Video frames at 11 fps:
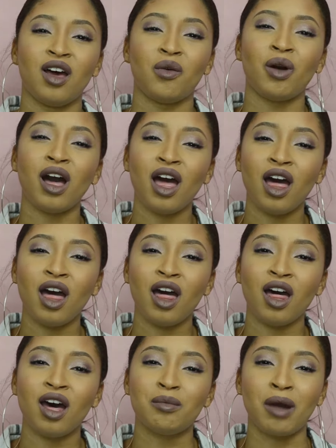what?
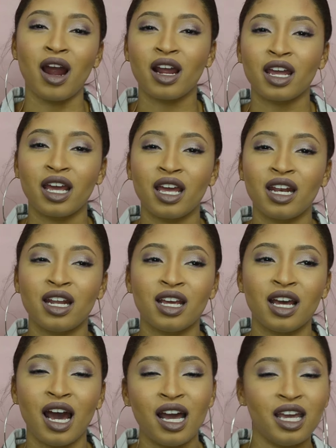Marketing?
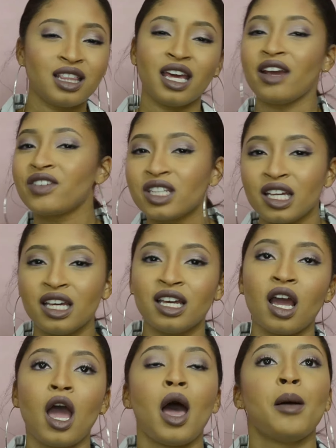Ain't that everything?
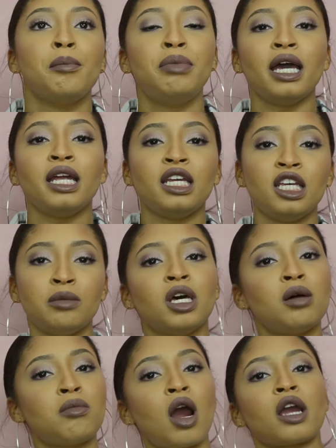But
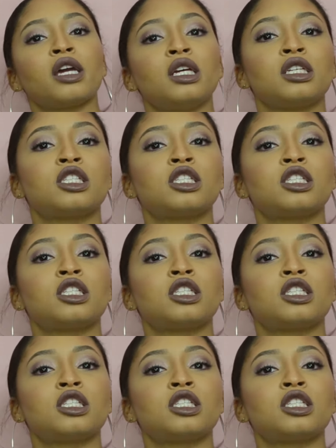email marketing